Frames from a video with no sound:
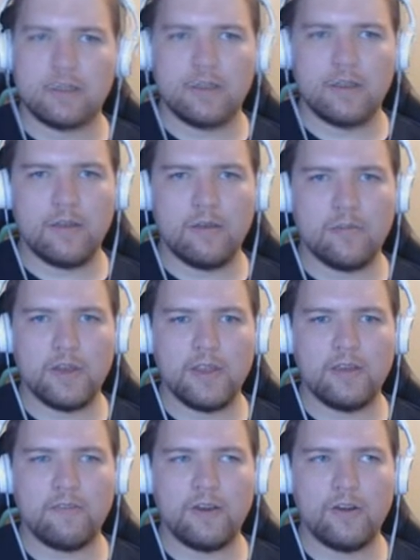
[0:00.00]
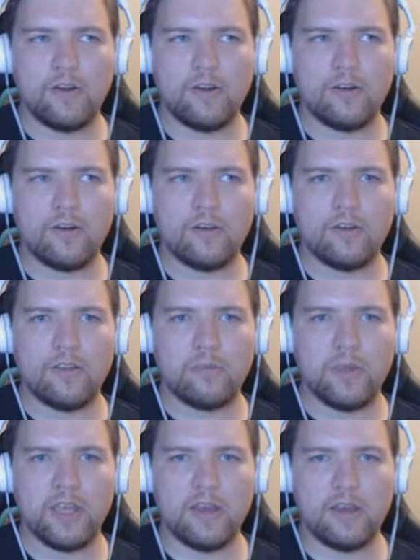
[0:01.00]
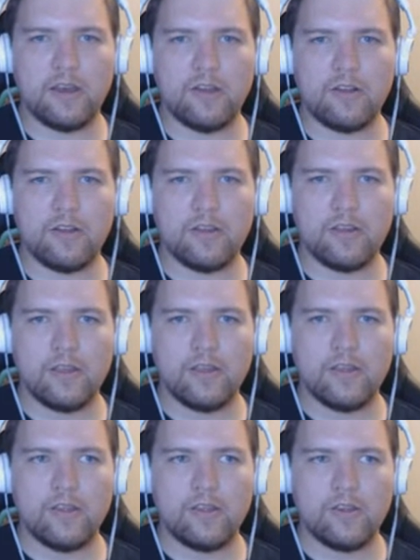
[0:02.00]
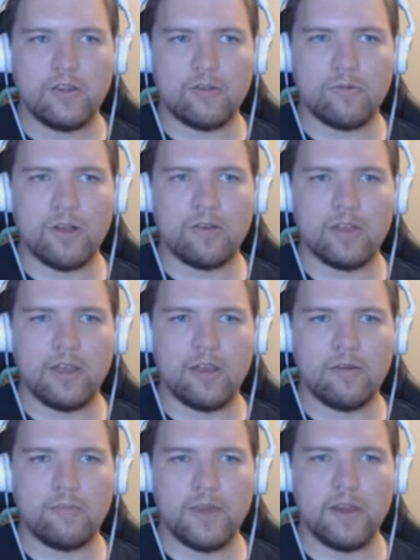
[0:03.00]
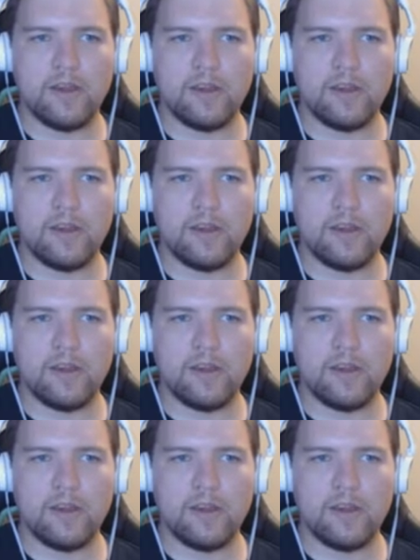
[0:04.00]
I'm going to give her the pill. You're Welcome.